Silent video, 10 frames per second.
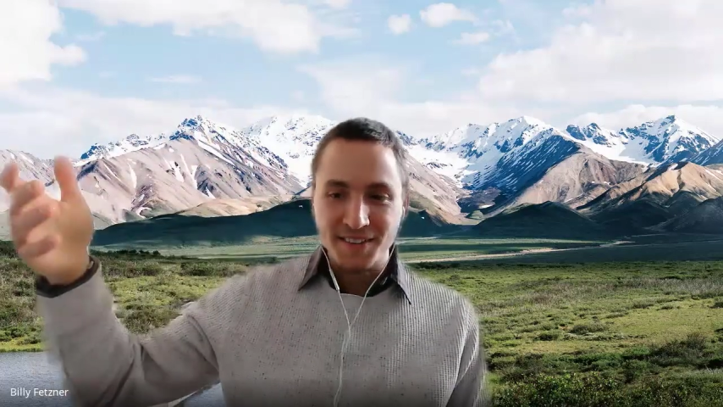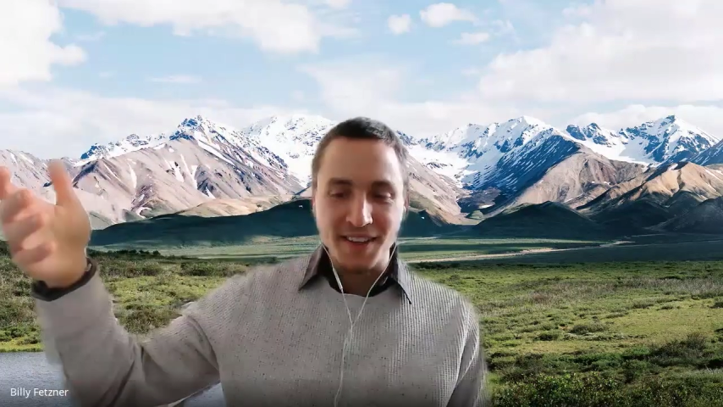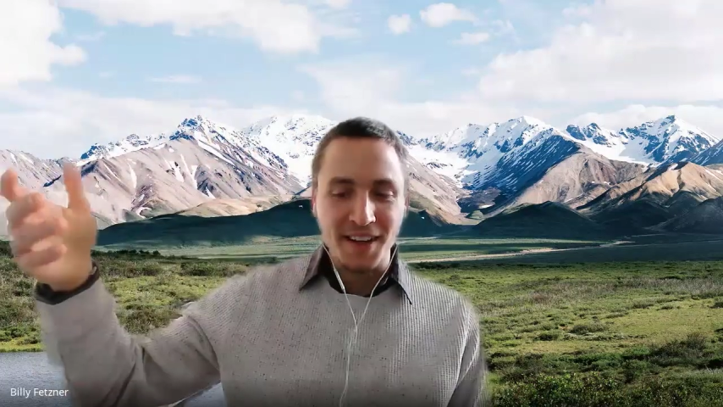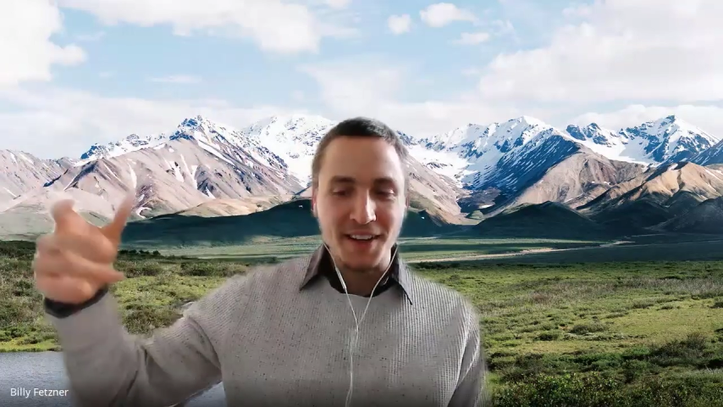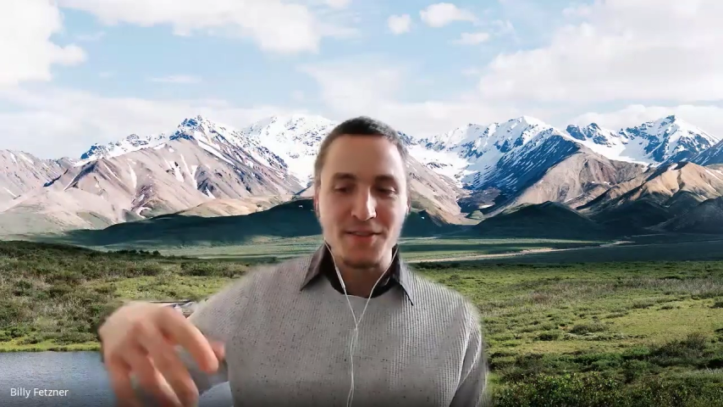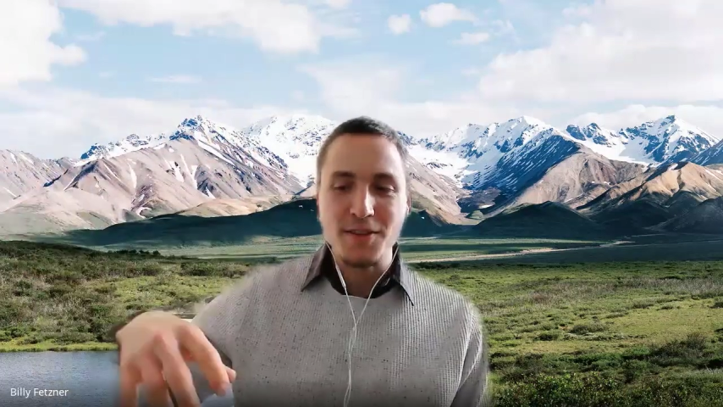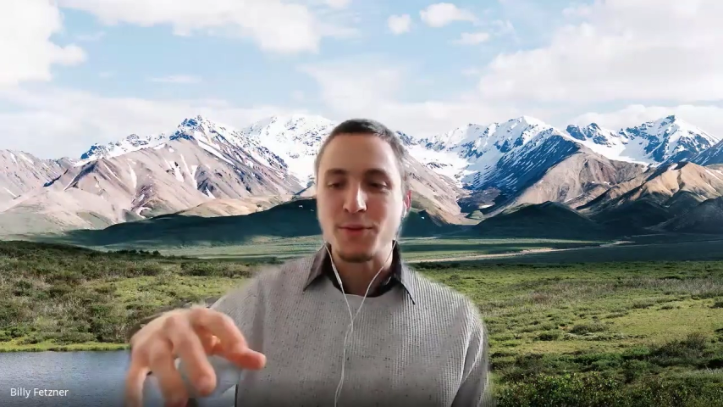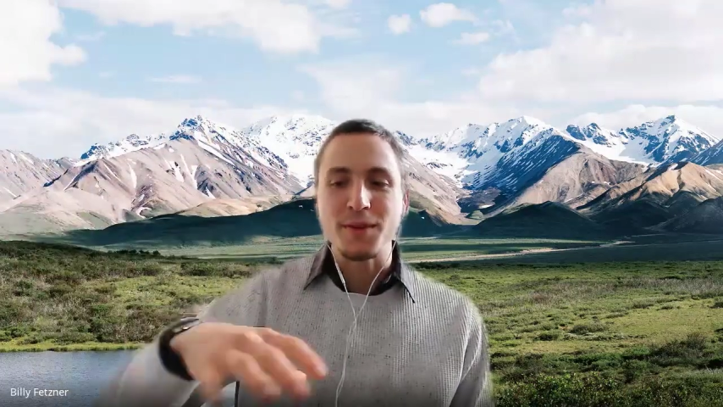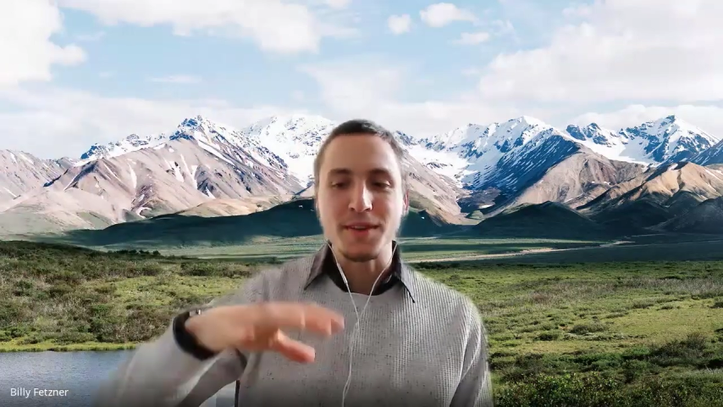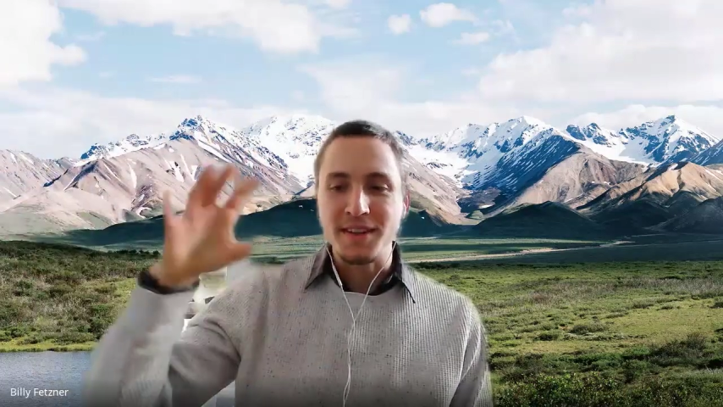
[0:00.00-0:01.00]
that kind of
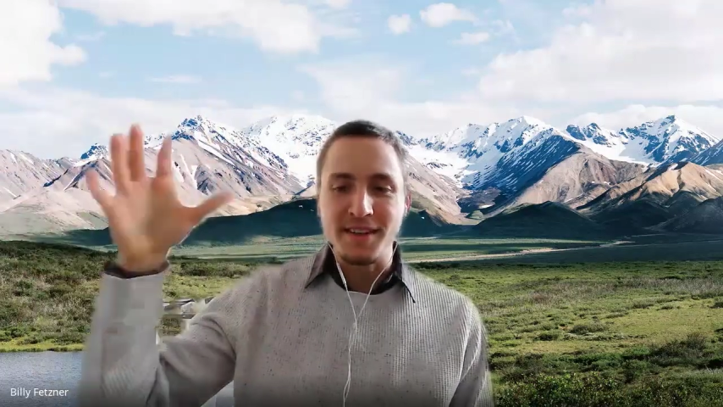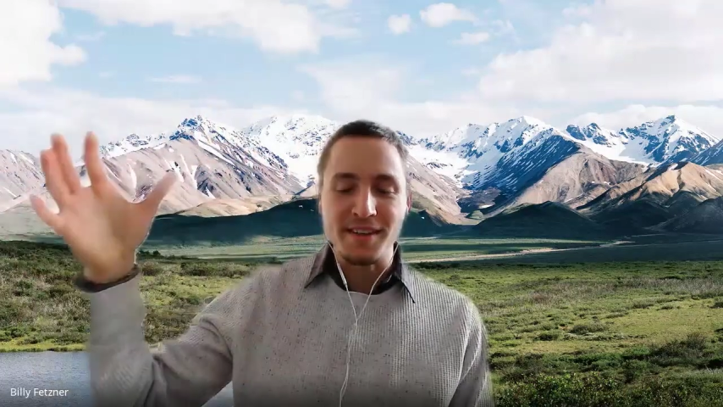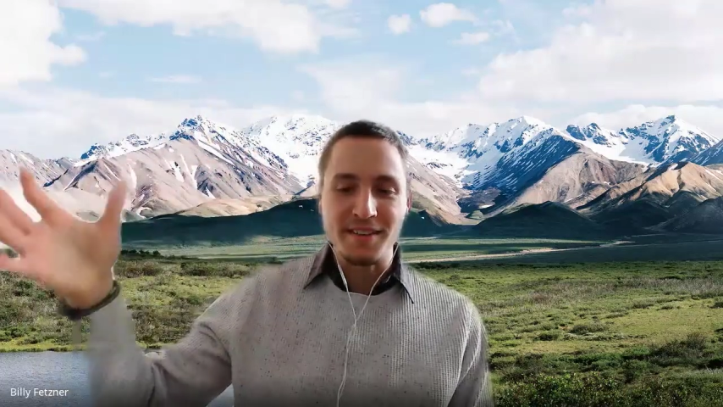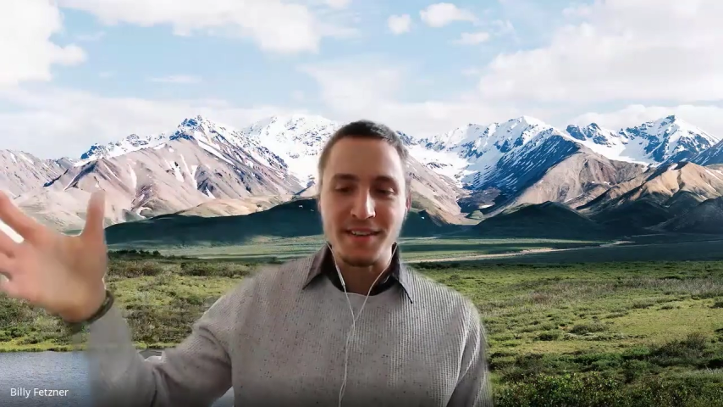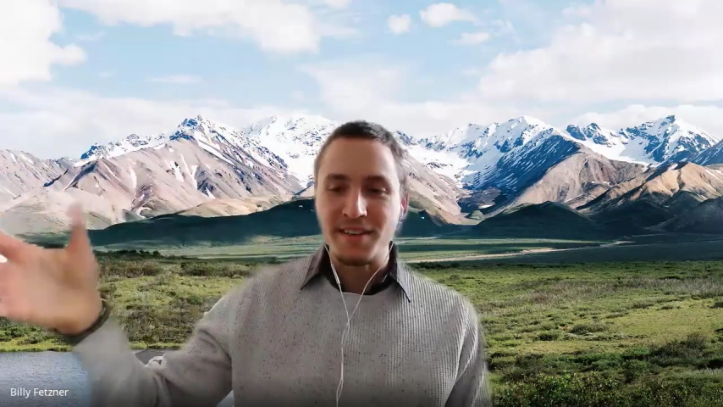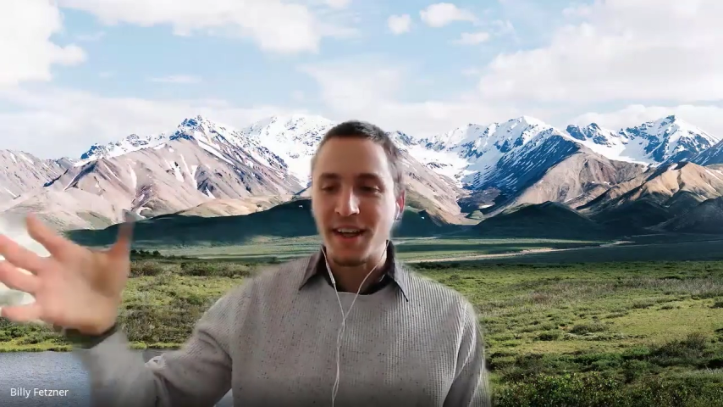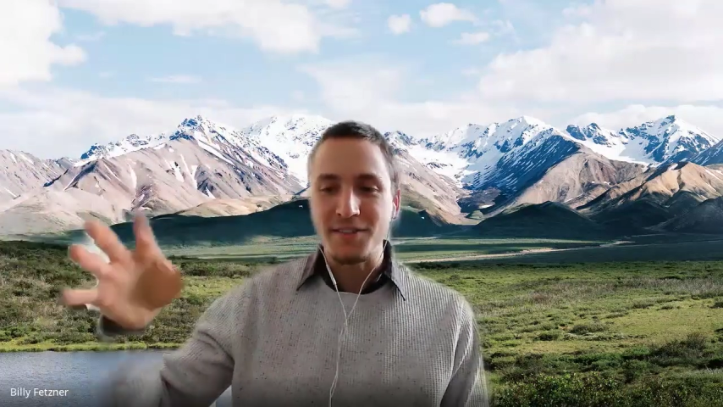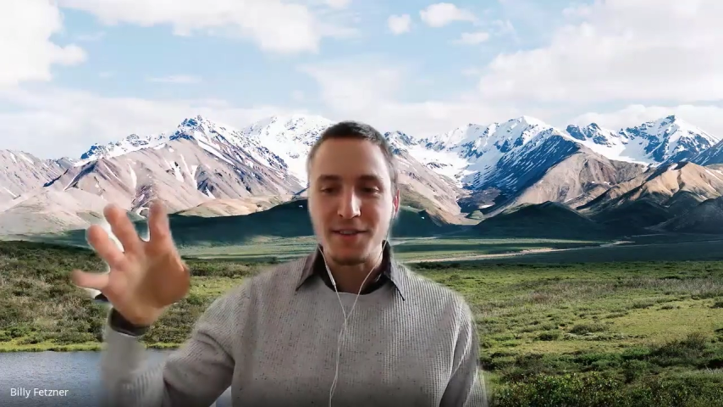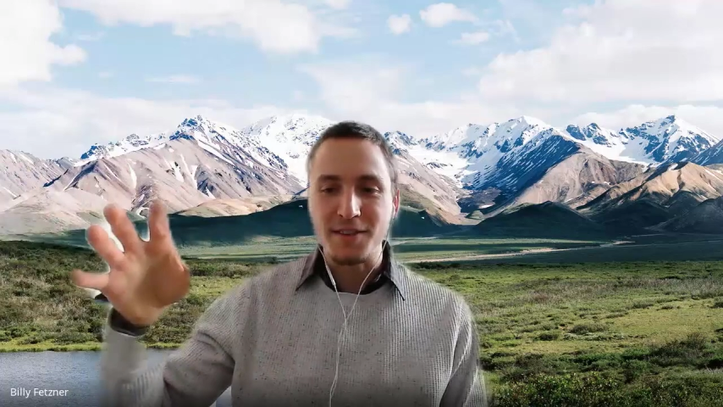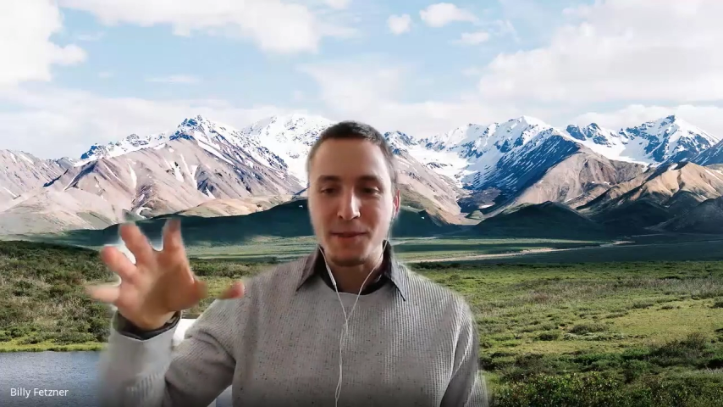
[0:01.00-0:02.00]
stuff, or does it
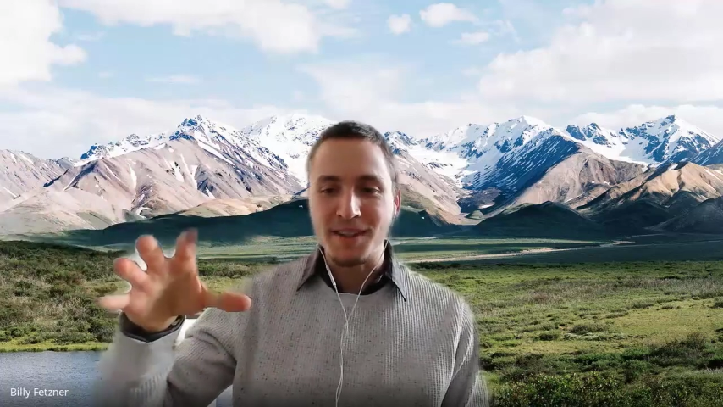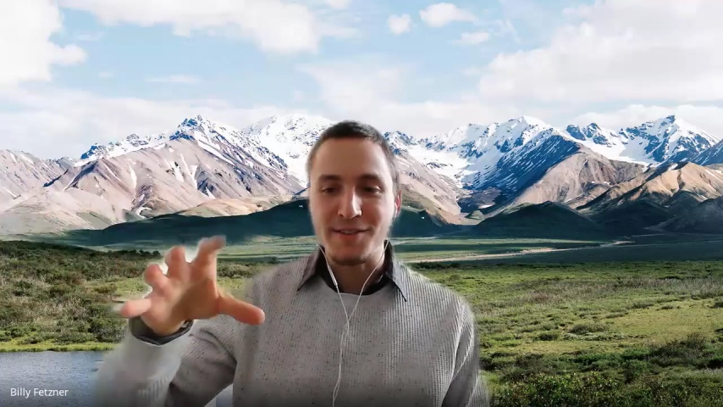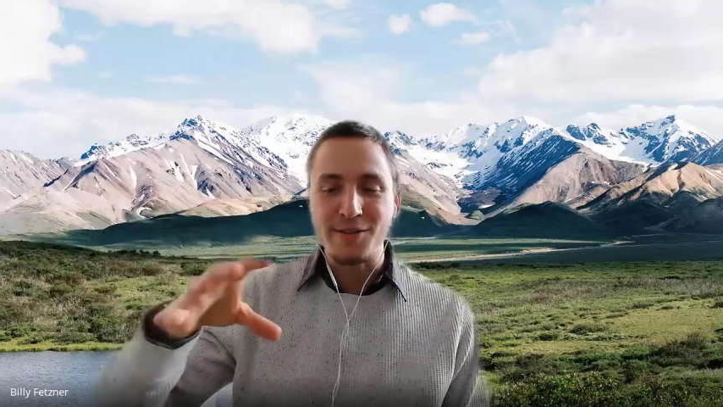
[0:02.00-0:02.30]
have to be a